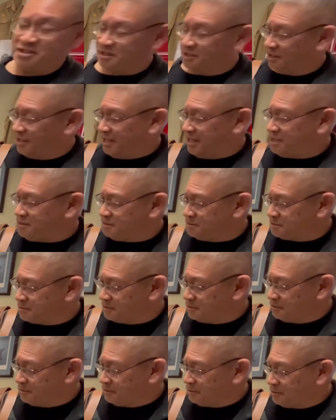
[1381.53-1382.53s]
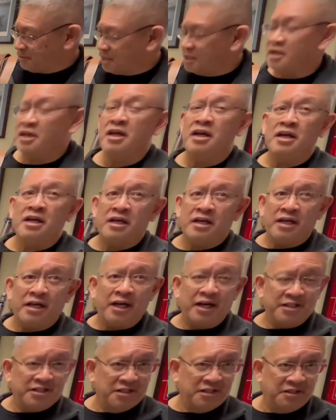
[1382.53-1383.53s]
light,
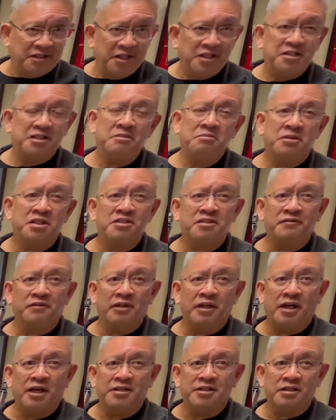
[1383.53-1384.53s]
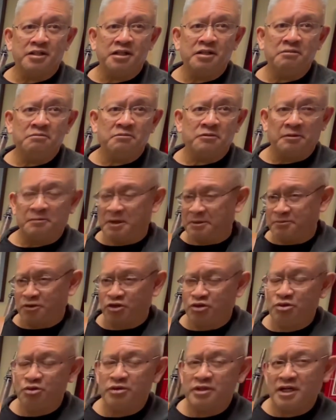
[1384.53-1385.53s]
has a decent muzzle velocity of up to
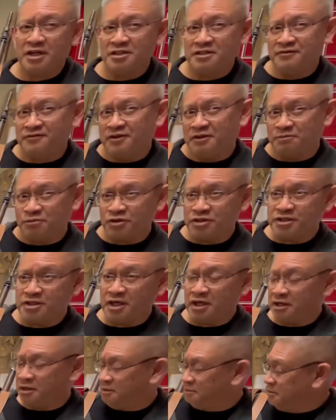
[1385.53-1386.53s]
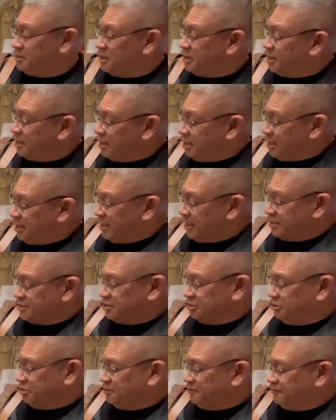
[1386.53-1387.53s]
2,000 feet per second, has a
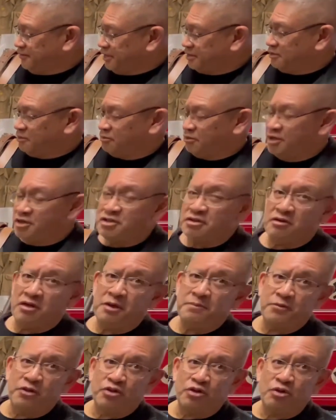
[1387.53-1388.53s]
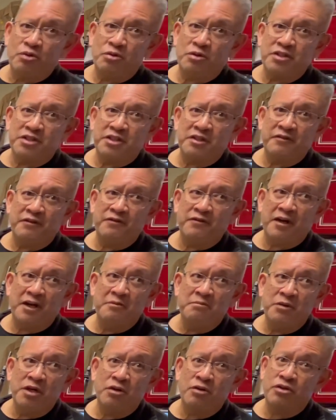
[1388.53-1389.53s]
good effective range of up to 275
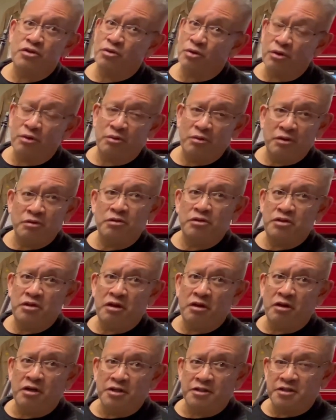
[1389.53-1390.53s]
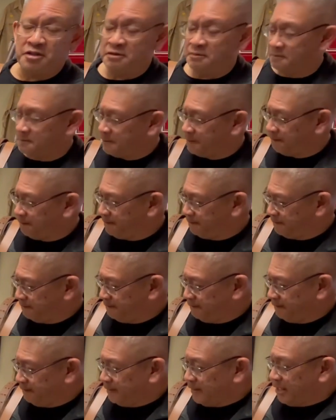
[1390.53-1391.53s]
meters or 300 yards.
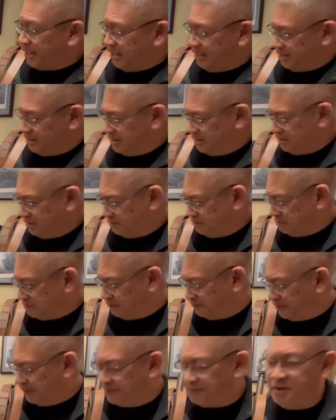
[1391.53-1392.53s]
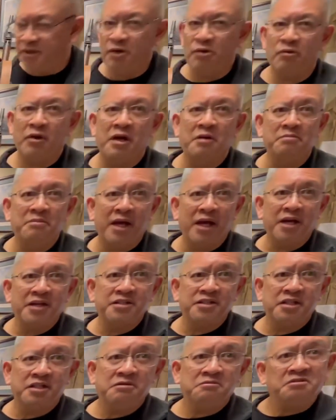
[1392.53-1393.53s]
And the 15-round
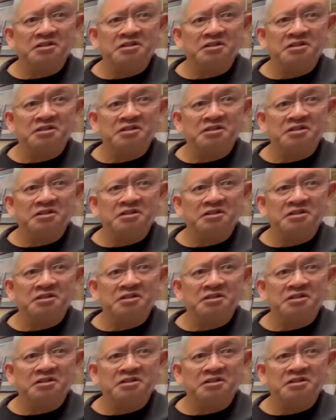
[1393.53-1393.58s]
magazines,